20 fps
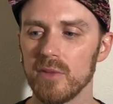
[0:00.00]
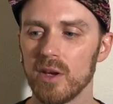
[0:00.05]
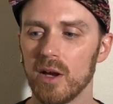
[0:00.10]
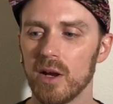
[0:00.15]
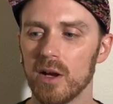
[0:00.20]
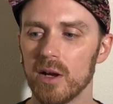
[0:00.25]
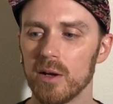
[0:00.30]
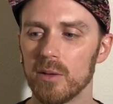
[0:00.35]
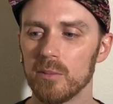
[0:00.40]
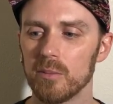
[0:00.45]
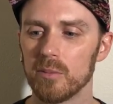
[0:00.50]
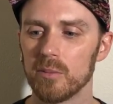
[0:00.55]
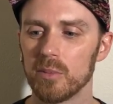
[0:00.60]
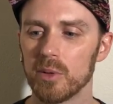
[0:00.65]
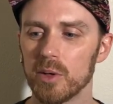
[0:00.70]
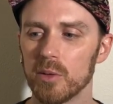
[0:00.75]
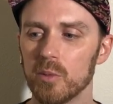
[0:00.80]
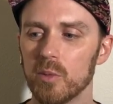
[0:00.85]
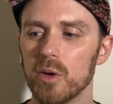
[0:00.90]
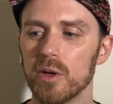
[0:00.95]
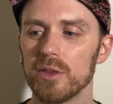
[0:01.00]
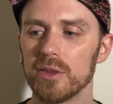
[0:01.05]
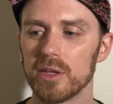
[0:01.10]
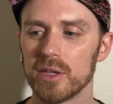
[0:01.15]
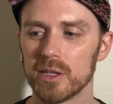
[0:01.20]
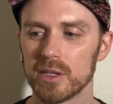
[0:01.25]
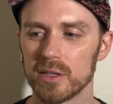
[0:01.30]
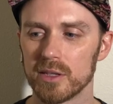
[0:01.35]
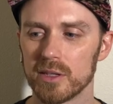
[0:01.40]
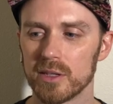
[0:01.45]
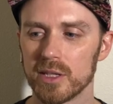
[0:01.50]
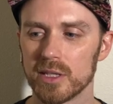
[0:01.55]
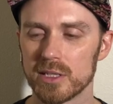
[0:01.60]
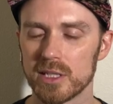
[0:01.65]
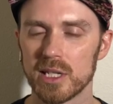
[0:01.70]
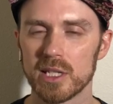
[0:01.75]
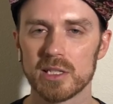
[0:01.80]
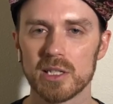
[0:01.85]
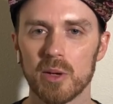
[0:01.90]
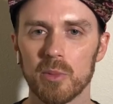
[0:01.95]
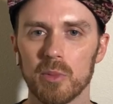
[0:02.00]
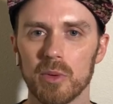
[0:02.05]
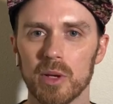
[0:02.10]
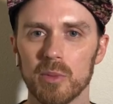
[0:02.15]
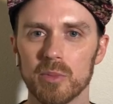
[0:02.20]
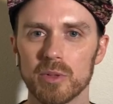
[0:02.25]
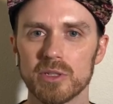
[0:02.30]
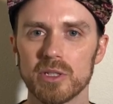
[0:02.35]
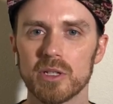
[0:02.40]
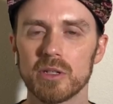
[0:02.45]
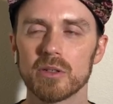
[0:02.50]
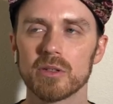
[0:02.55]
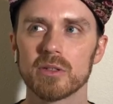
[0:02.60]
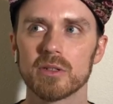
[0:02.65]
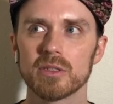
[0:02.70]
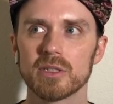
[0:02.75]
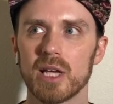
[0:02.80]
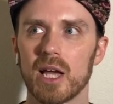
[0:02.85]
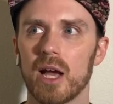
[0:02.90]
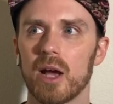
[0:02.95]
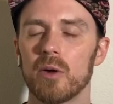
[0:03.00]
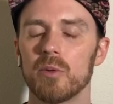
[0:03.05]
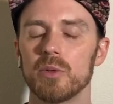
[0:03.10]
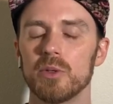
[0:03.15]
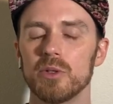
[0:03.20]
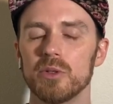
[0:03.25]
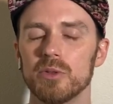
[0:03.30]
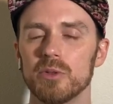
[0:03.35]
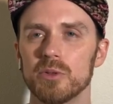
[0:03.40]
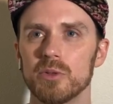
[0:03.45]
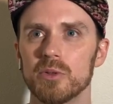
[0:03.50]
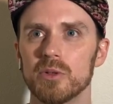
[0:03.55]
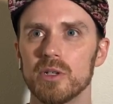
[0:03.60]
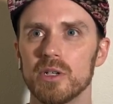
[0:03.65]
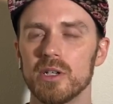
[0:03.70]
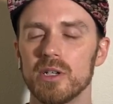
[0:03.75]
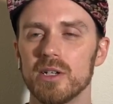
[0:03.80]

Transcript: Um, but one thing that stands out in particular is how do you